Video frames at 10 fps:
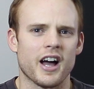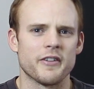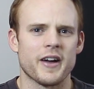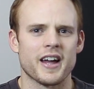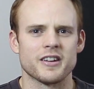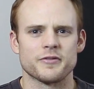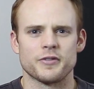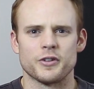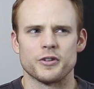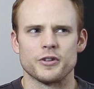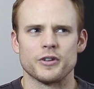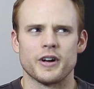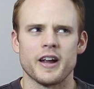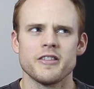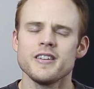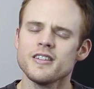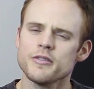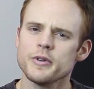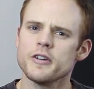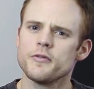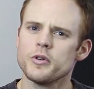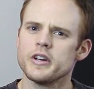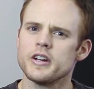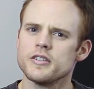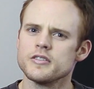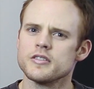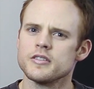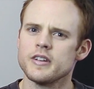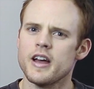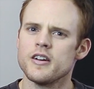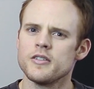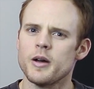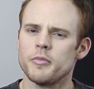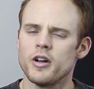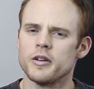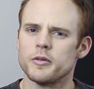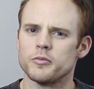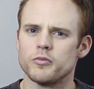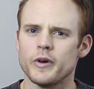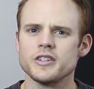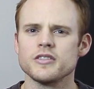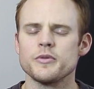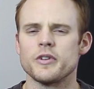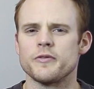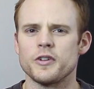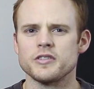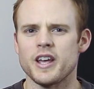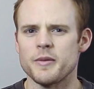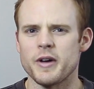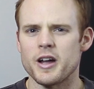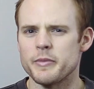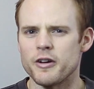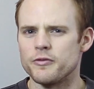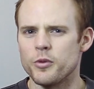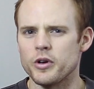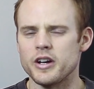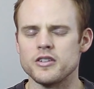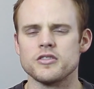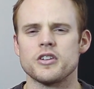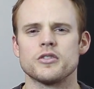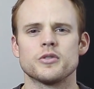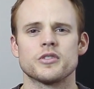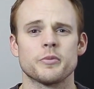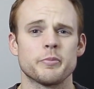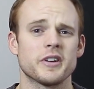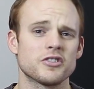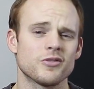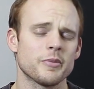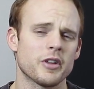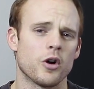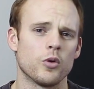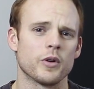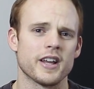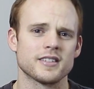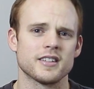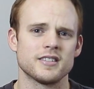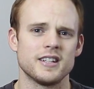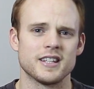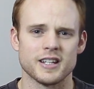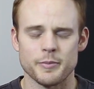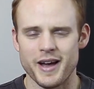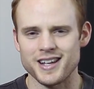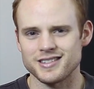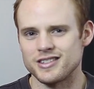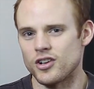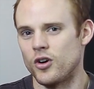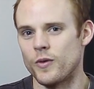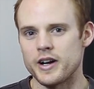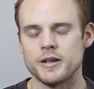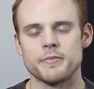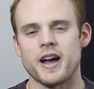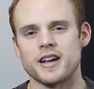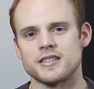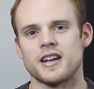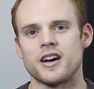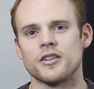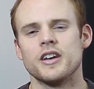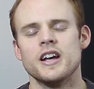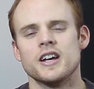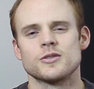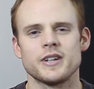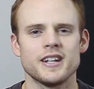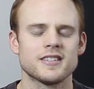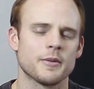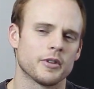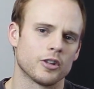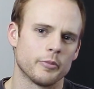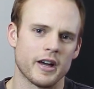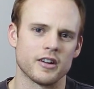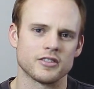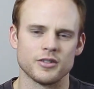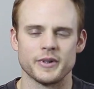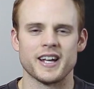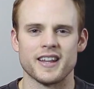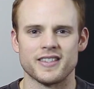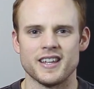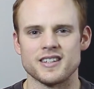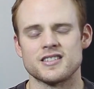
Uh, I've had it for, I think, three or four years now. I bought it originally when it first came out about four years ago, so it's an extremely old SSD, and the capacity is already maxed out. So I needed something a little better, so we got this.